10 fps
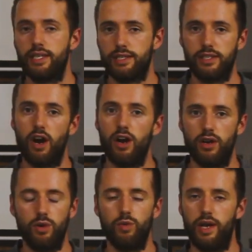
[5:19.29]
to
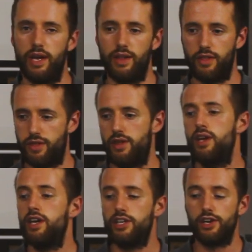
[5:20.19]
start with
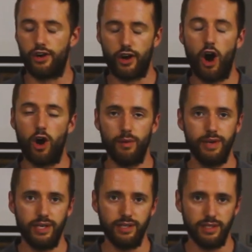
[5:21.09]
your
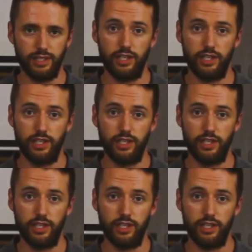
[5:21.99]
carbon,